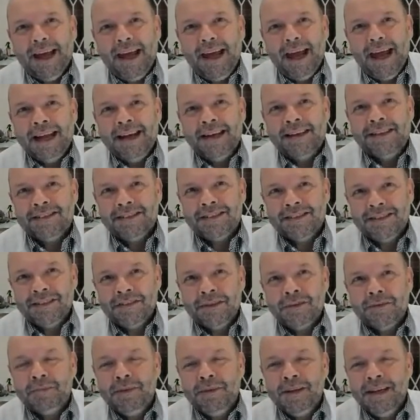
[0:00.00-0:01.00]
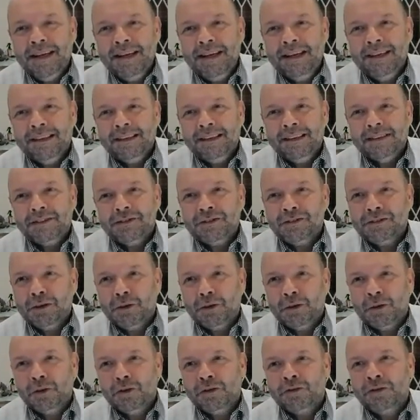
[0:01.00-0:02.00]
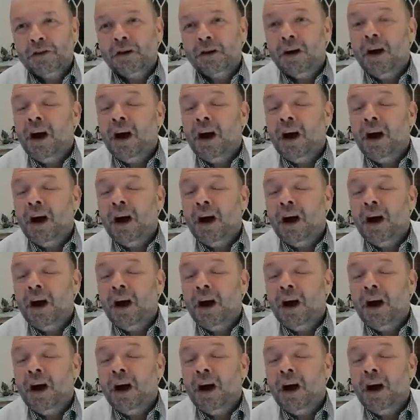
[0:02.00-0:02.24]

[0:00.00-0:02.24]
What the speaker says: And it's still being sold for